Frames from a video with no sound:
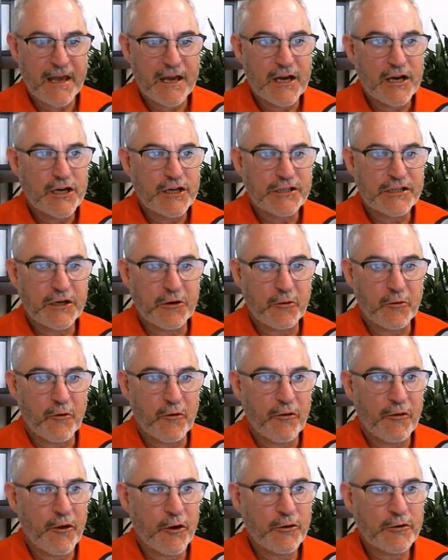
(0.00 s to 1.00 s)
So
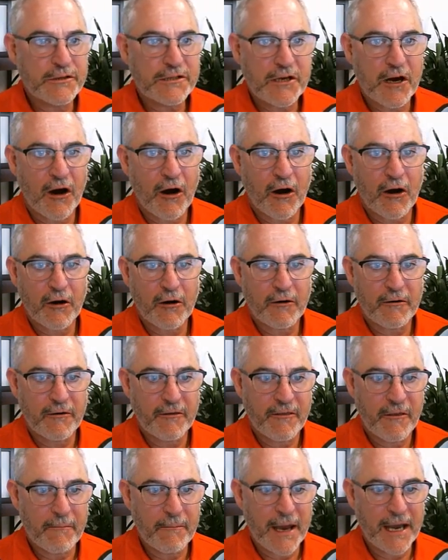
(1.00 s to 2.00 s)
those are
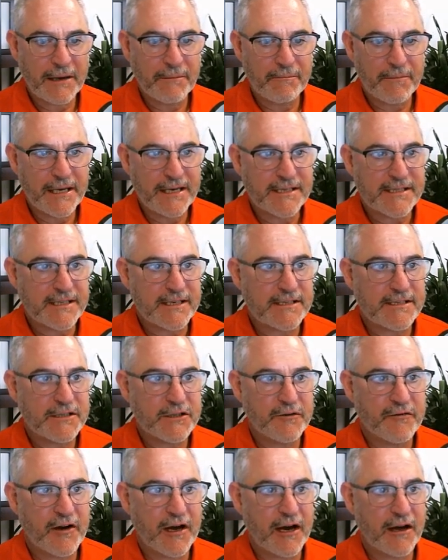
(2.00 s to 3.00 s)
the main pieces.
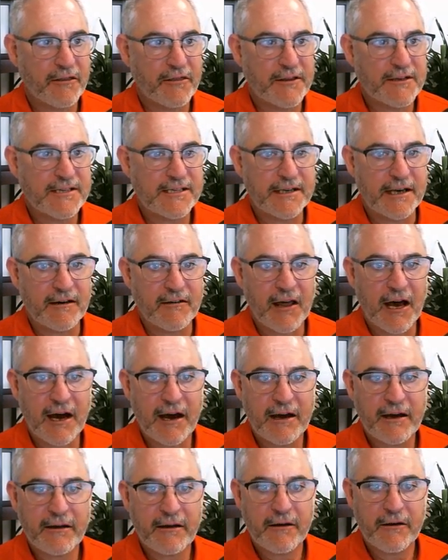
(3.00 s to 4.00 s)
You've got the
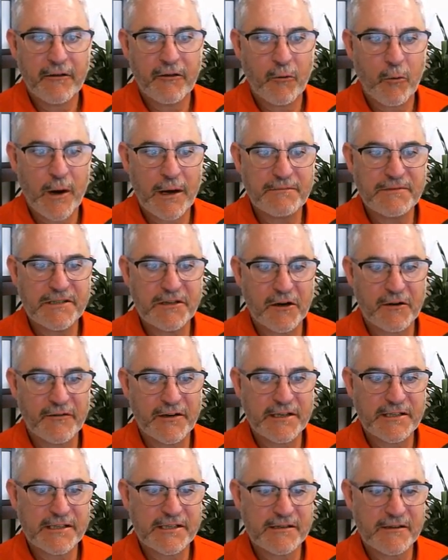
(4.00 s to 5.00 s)
CLI, the web
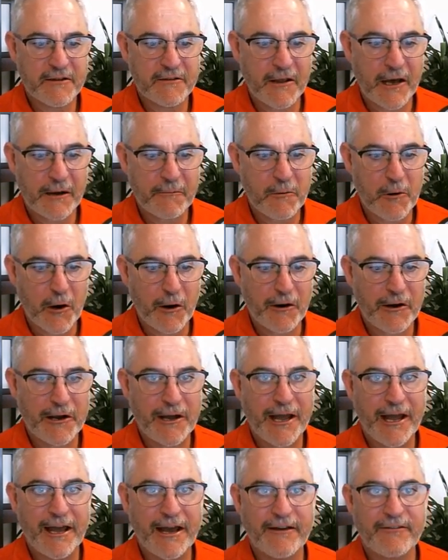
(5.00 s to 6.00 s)
service, the library,
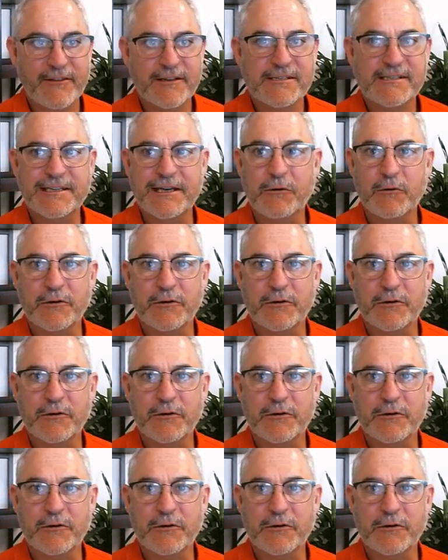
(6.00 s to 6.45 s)
and the SQL